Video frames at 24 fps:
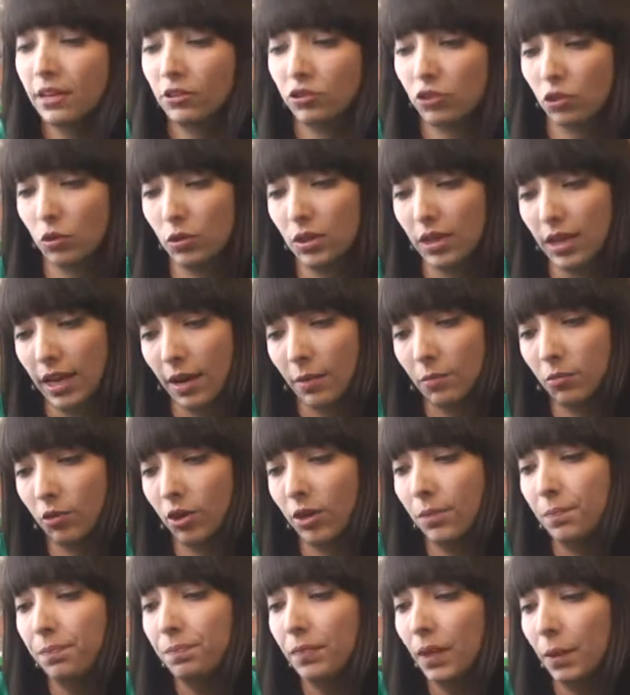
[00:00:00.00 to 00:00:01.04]
Jodie
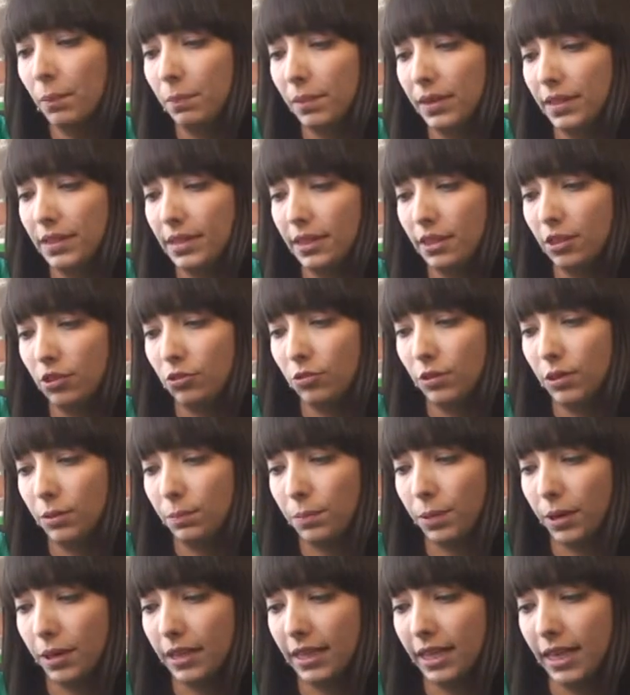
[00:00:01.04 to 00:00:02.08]
Emery, BC Green
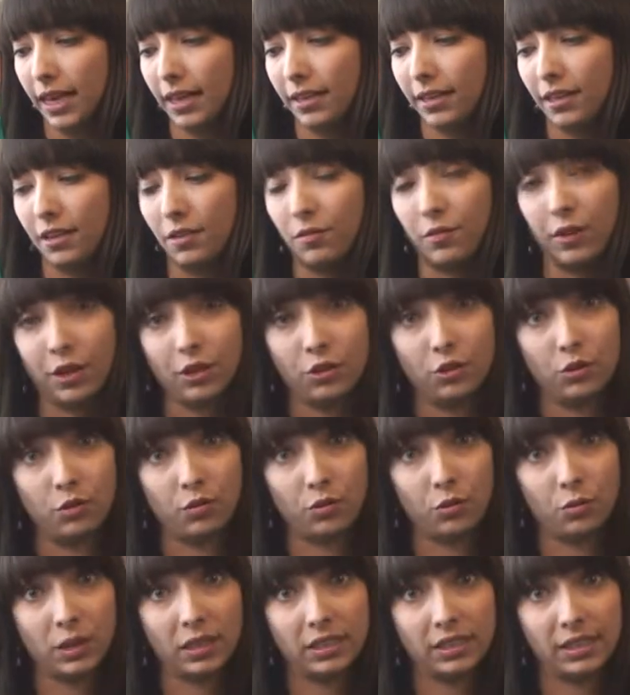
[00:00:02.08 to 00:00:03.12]
Party candidate,
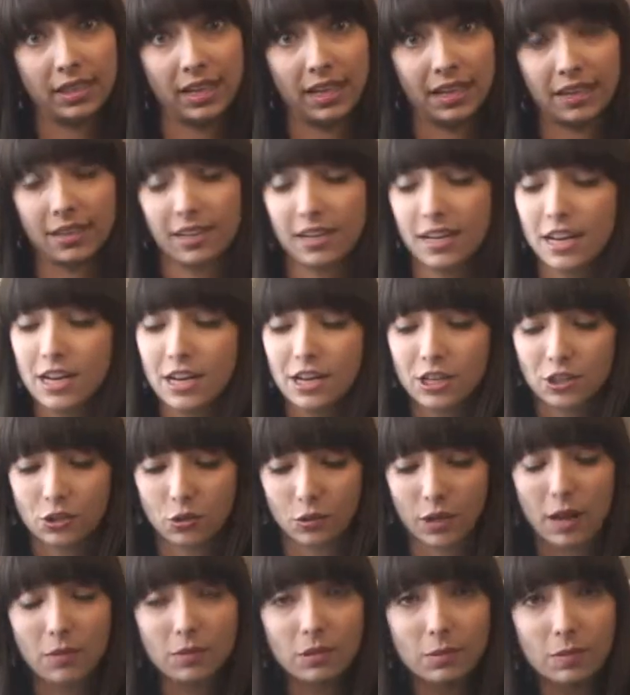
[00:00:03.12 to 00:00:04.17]
Vancouver West End. So
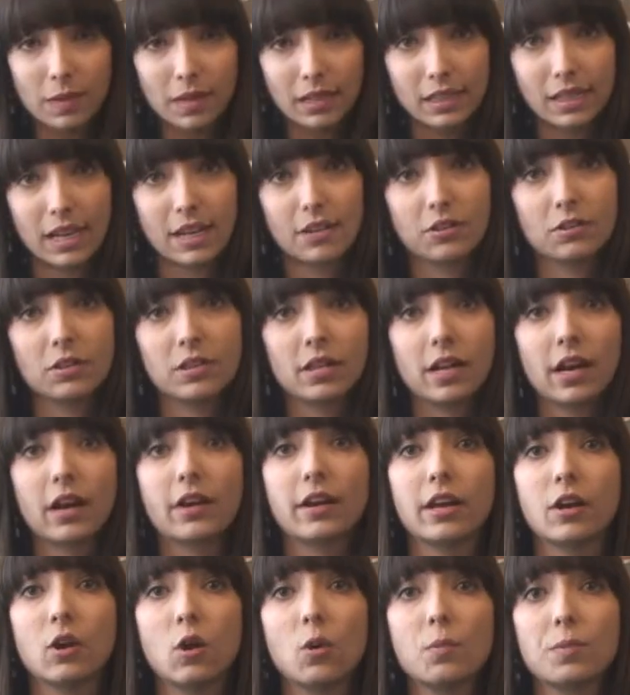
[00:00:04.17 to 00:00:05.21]
that was my letter in there, and
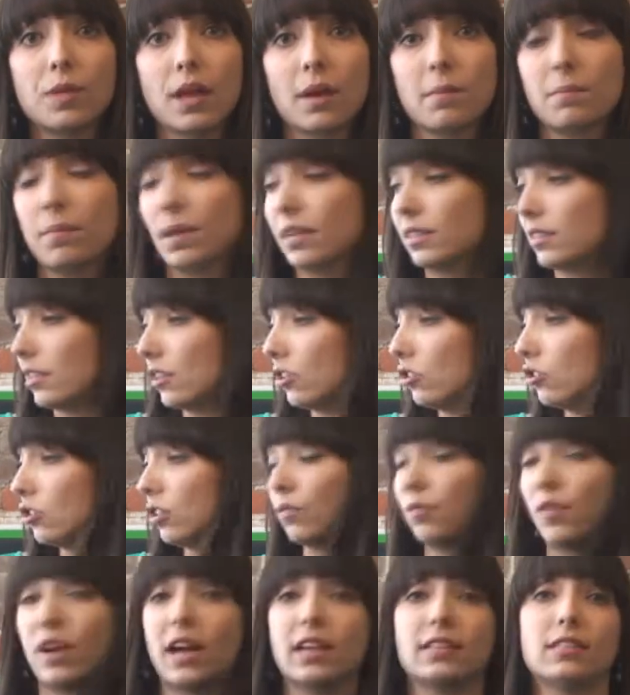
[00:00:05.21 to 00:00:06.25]
I hope that message,
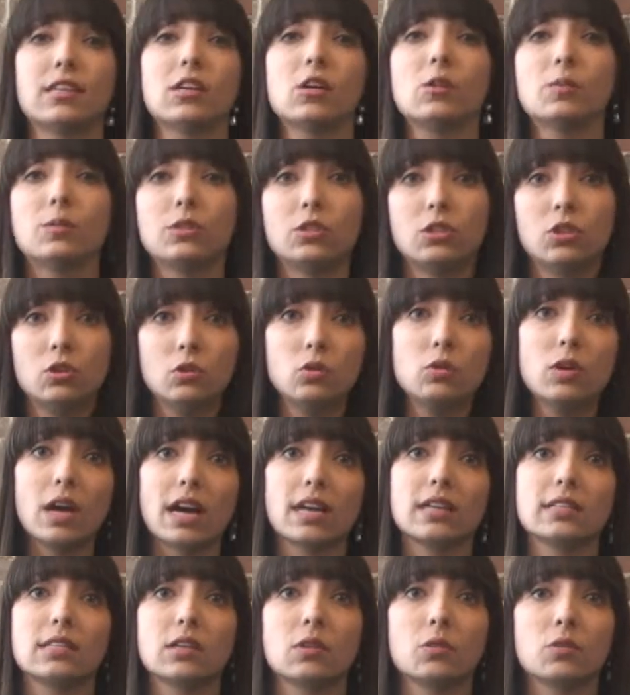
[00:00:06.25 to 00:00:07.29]
in fact, helps you
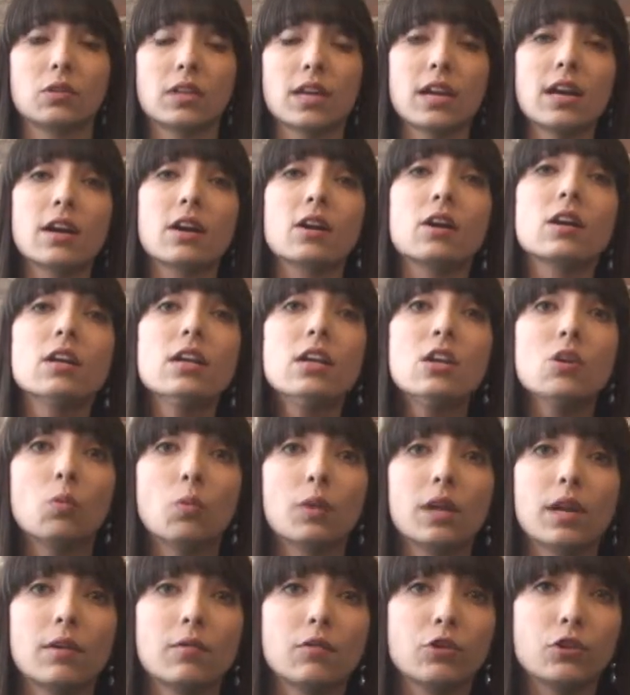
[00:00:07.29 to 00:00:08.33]
guys out there
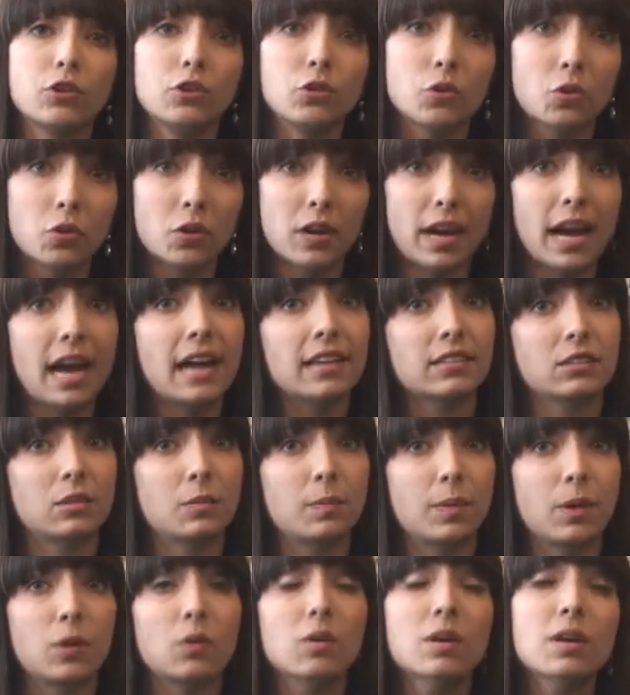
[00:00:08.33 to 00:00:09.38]
whenever you're asked
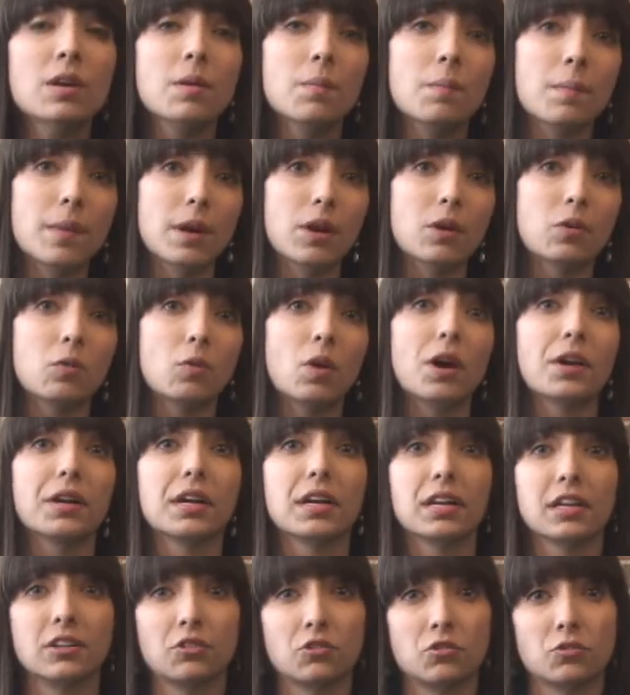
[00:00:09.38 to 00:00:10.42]
about
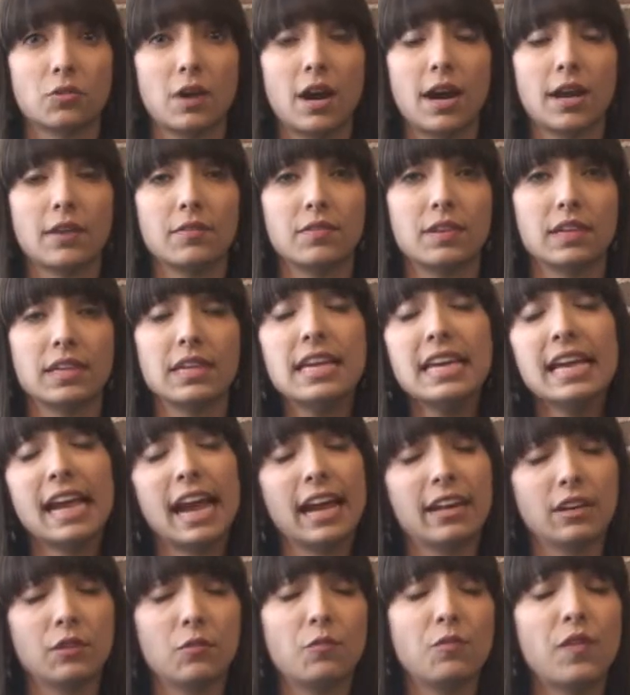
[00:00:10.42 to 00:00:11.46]
marijuana and driving.
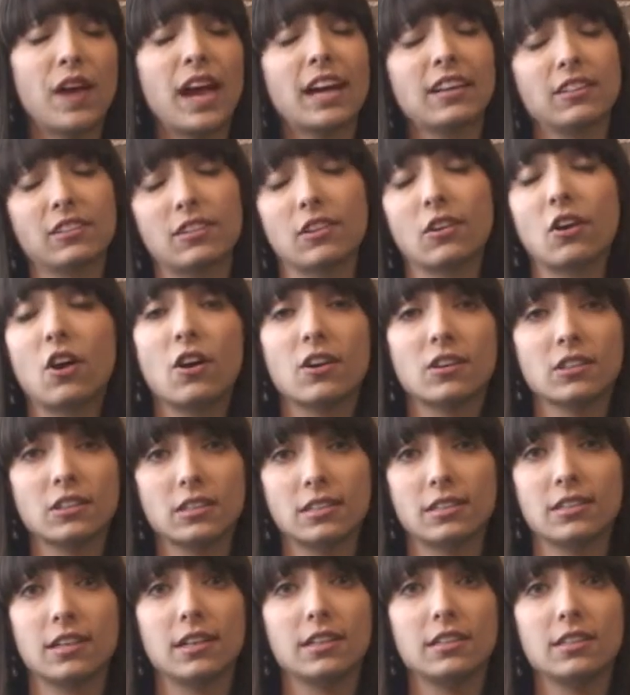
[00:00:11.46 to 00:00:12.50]
And in fact, there are
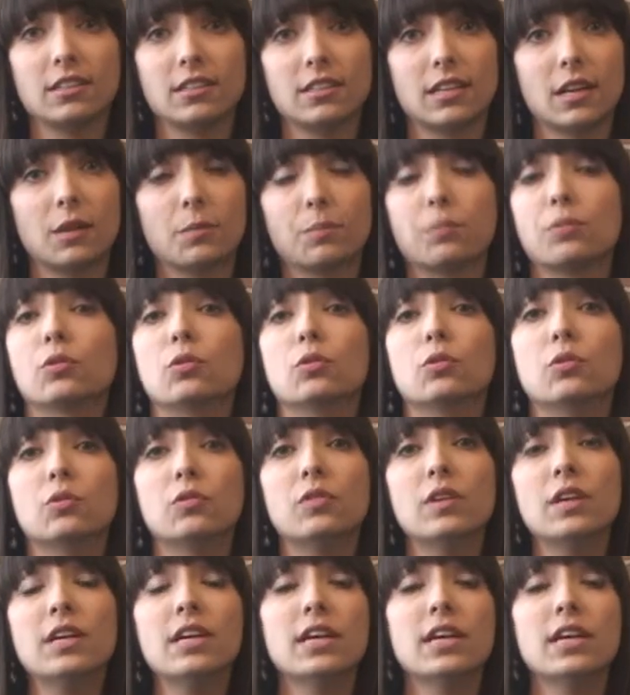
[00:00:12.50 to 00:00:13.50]
studies that prove